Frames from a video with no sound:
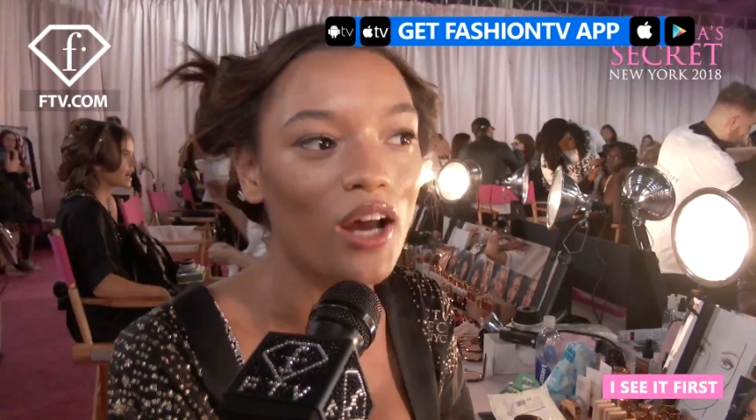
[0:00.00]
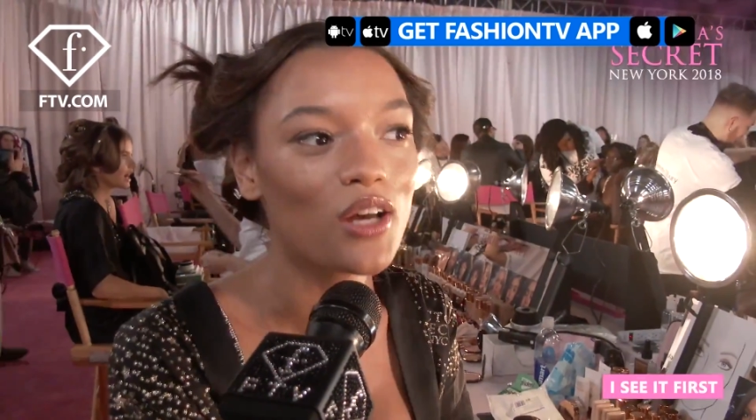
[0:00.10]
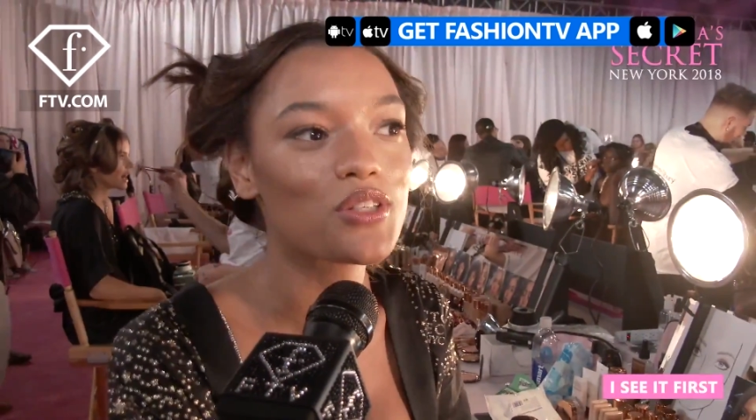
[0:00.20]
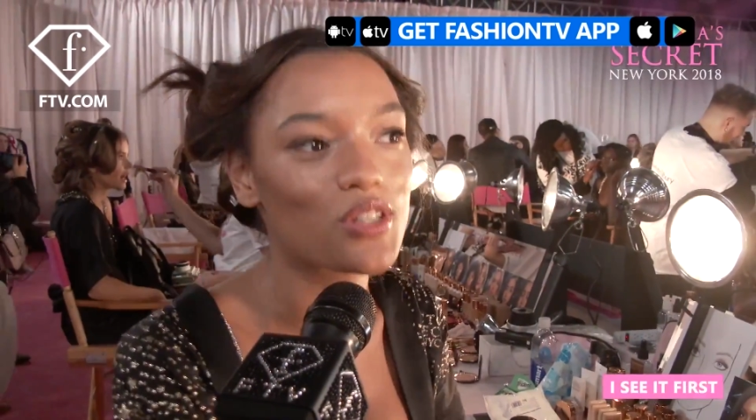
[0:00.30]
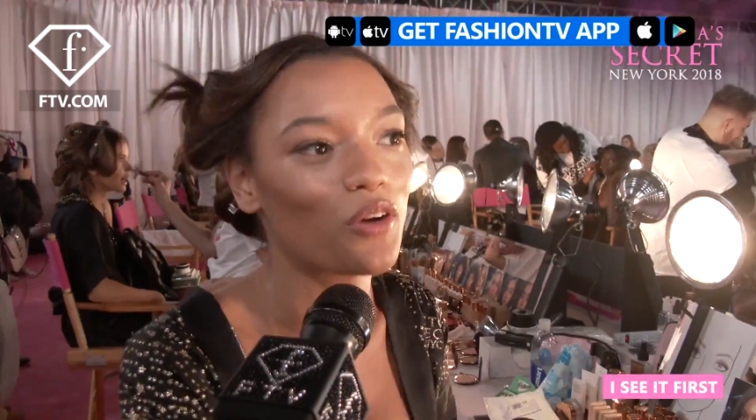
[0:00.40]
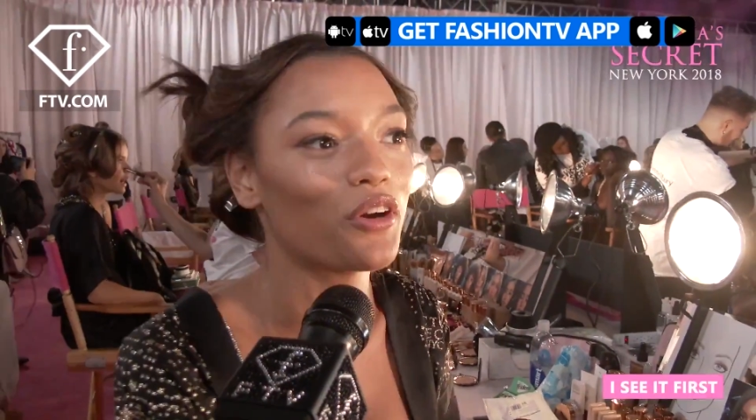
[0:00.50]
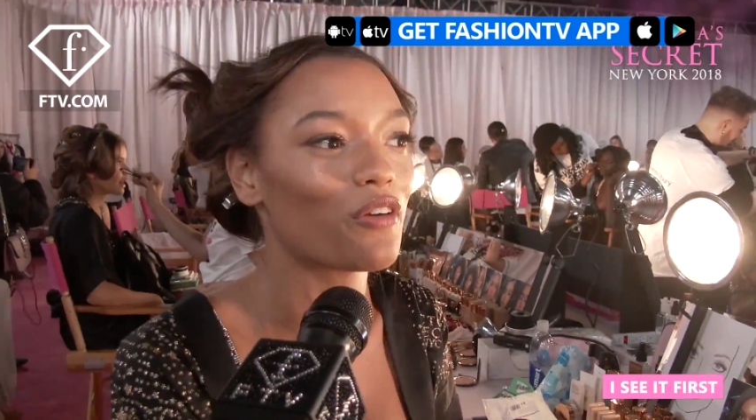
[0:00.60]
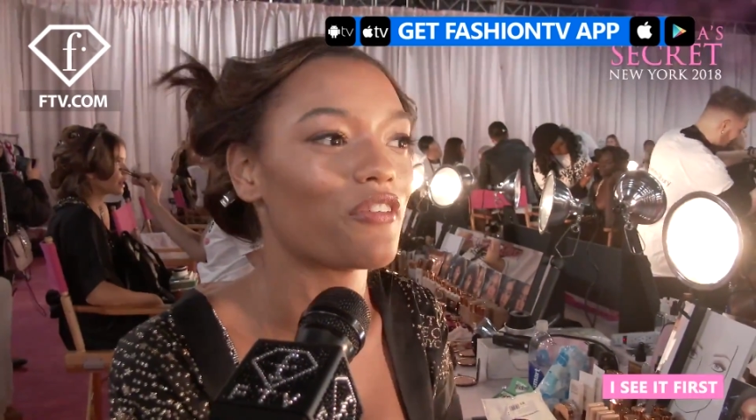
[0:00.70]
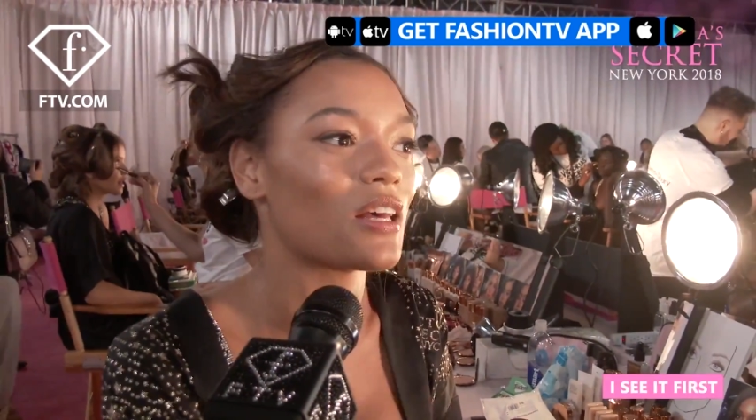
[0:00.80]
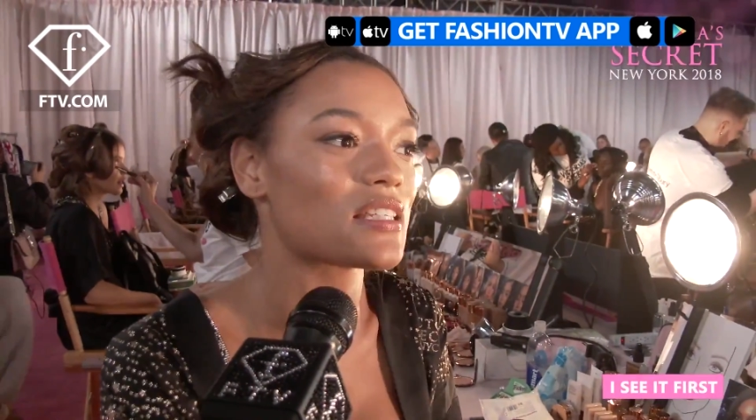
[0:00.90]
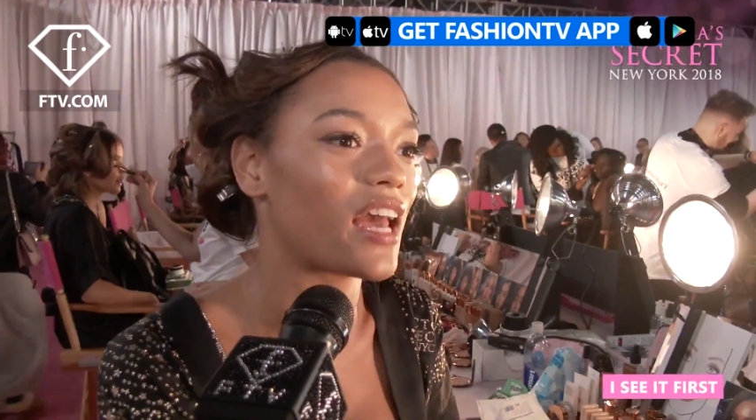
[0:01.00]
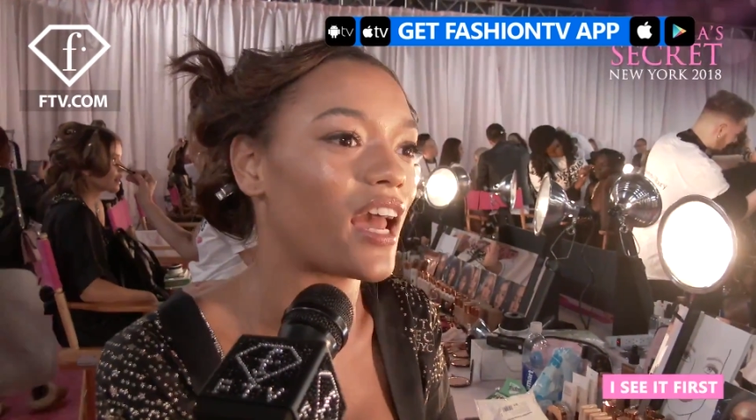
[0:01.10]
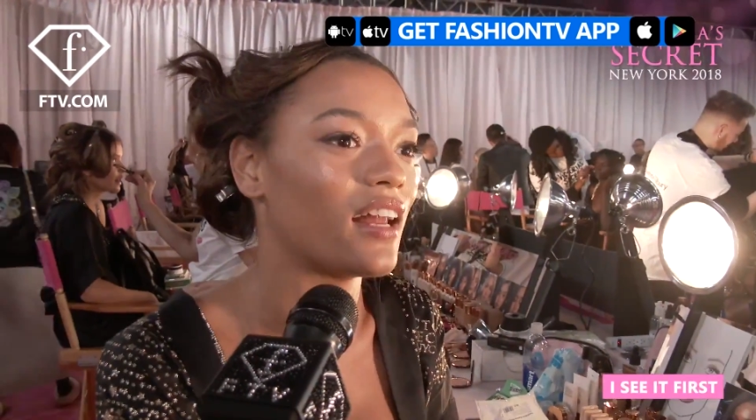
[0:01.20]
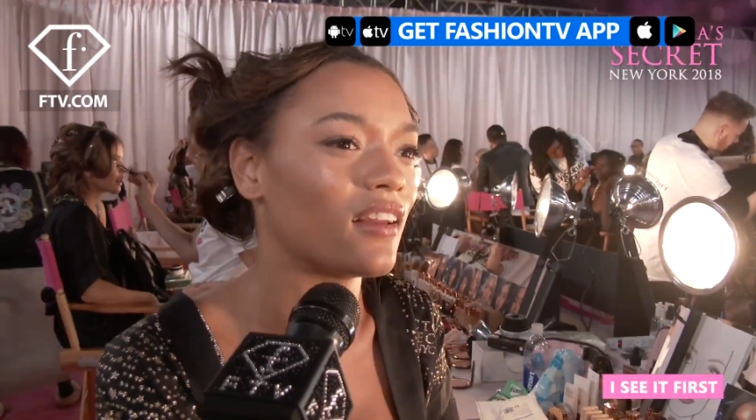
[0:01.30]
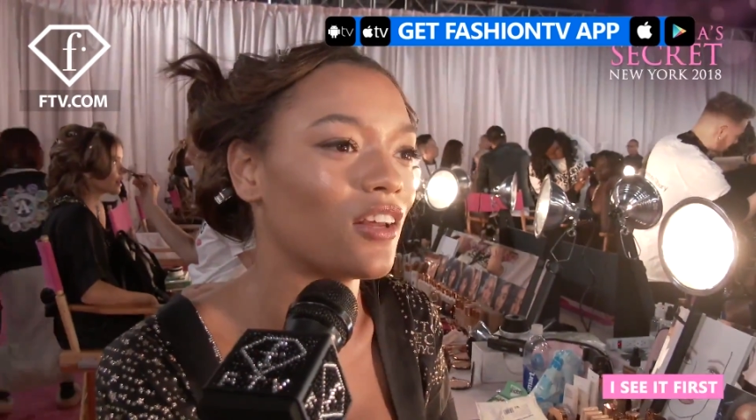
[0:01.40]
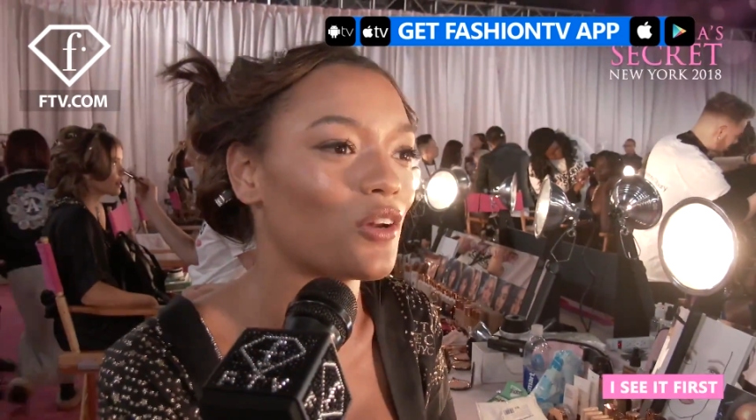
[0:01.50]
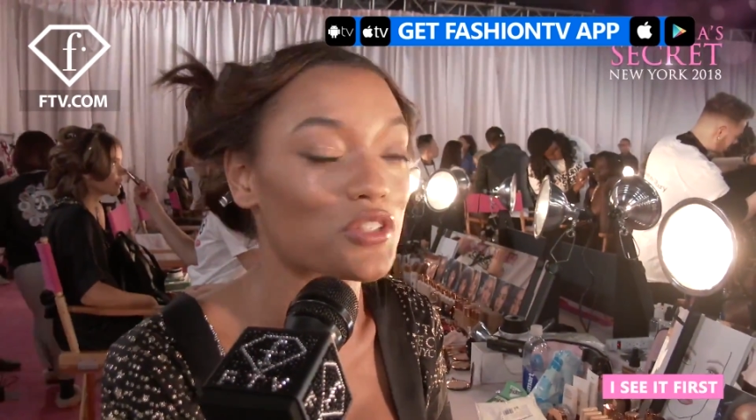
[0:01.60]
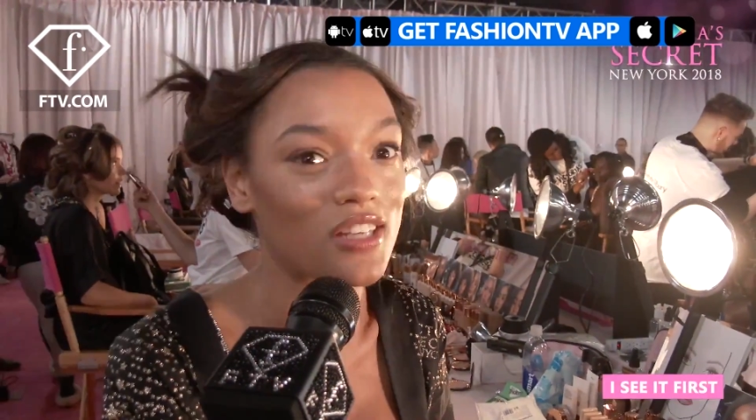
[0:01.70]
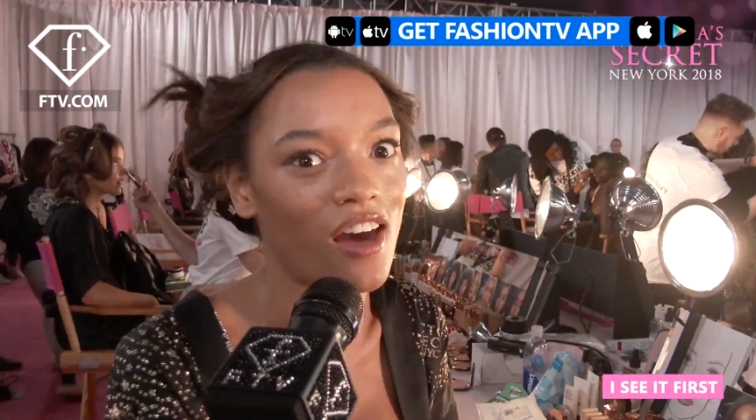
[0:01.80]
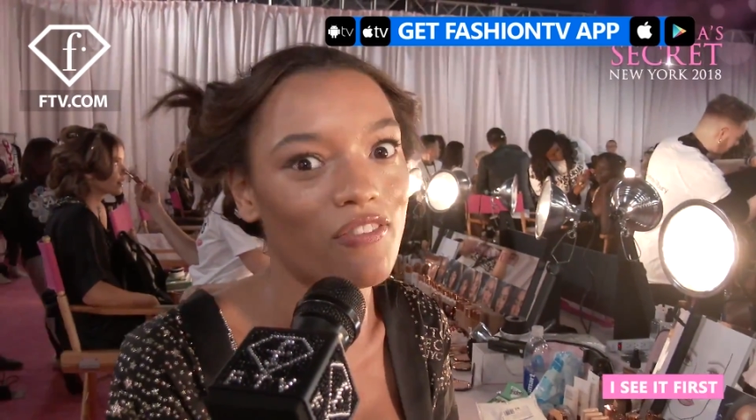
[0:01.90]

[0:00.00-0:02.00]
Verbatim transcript: so nervous, and, you know, just have